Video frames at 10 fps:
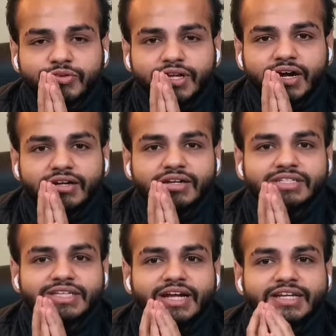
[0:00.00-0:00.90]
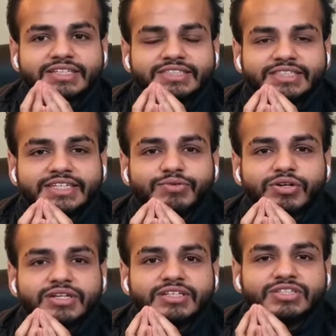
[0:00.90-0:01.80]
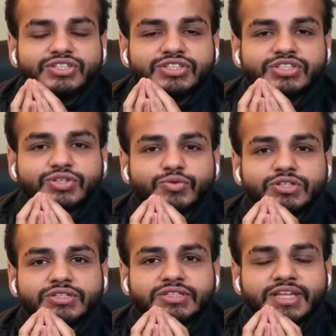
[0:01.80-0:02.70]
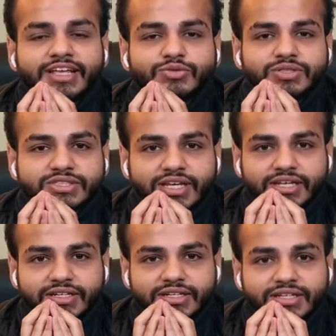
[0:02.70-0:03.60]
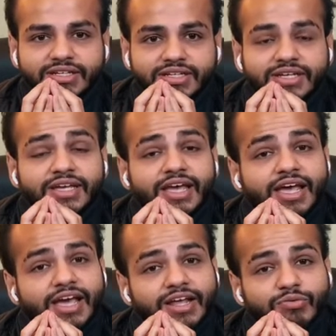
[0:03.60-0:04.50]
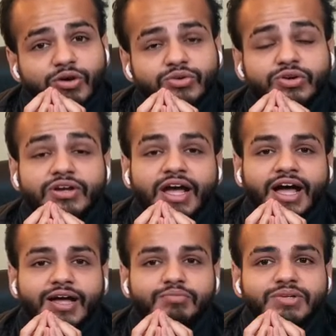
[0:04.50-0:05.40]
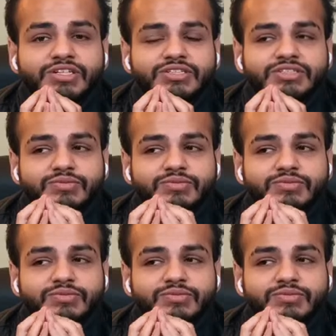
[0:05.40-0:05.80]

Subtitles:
understanding, see what decisions or what things were said and what could have been